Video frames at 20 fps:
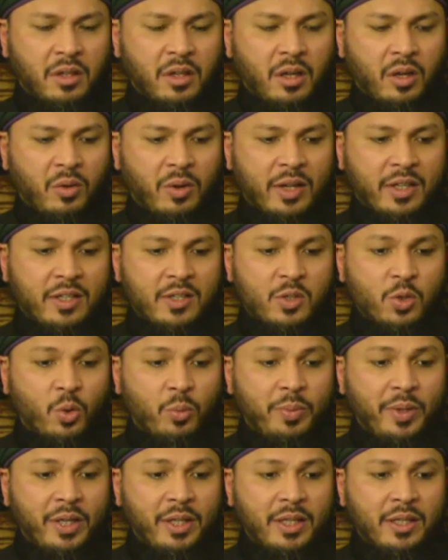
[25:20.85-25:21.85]
who are
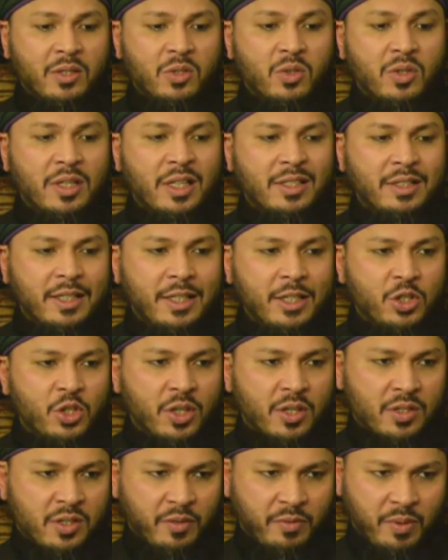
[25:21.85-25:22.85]
disobedient to the
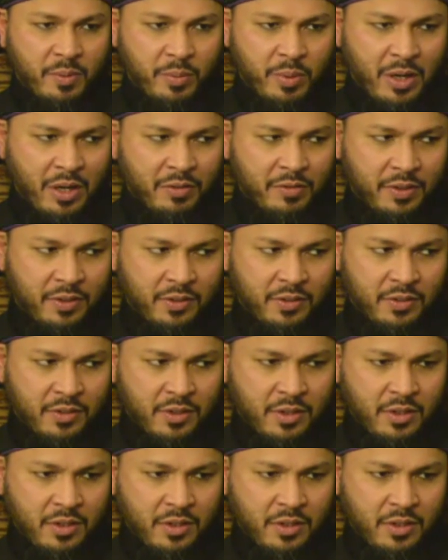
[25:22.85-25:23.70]
teachings of the prophets,